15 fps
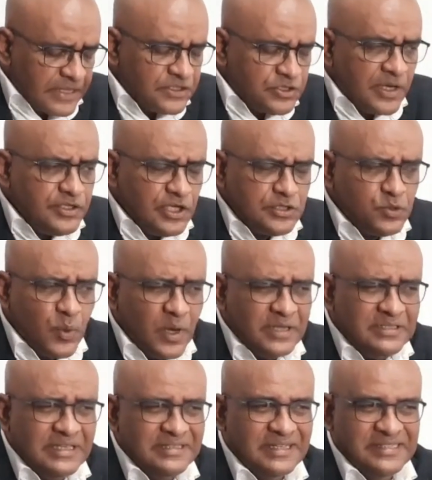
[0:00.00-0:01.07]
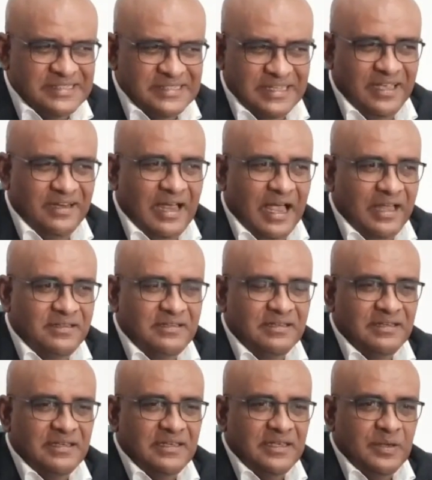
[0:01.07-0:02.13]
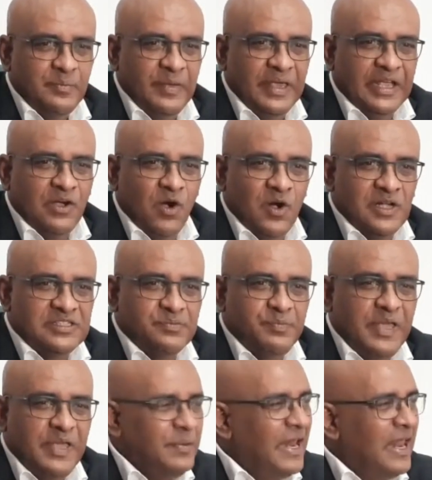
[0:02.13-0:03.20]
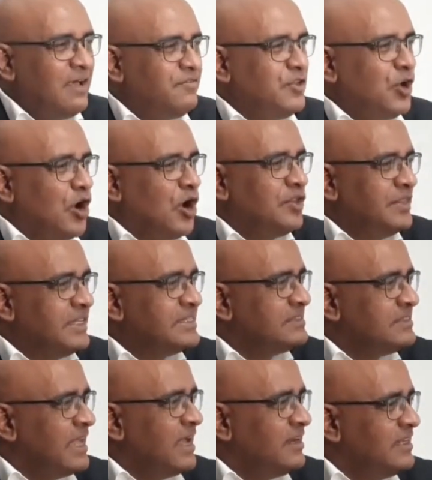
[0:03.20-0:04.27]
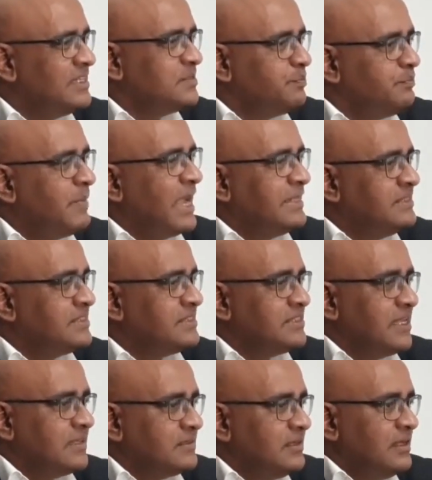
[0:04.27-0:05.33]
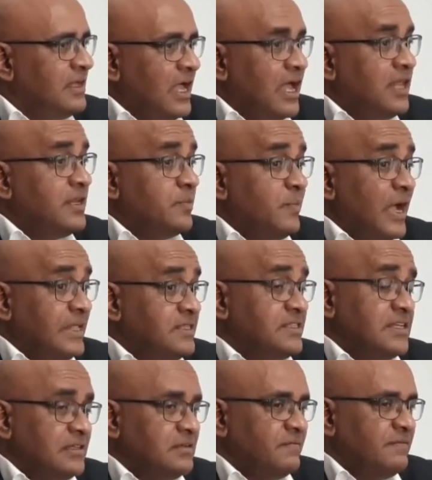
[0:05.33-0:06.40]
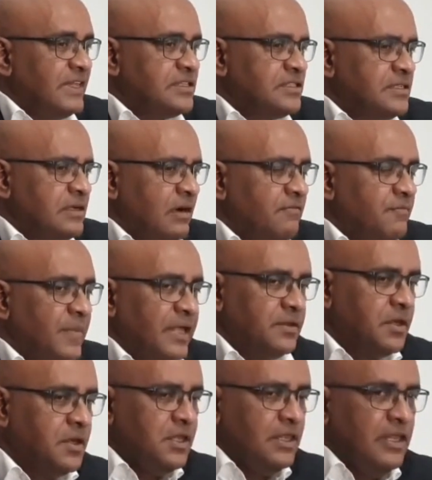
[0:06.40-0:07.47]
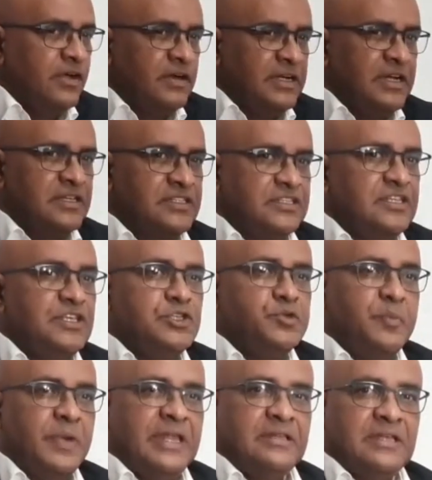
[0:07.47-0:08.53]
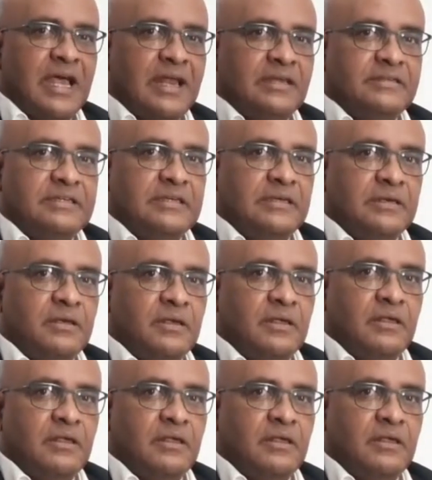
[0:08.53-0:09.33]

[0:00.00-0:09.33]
So I just wanted to say that because people have to understand his mindset and the mindset of this government. They're in a siege mentality.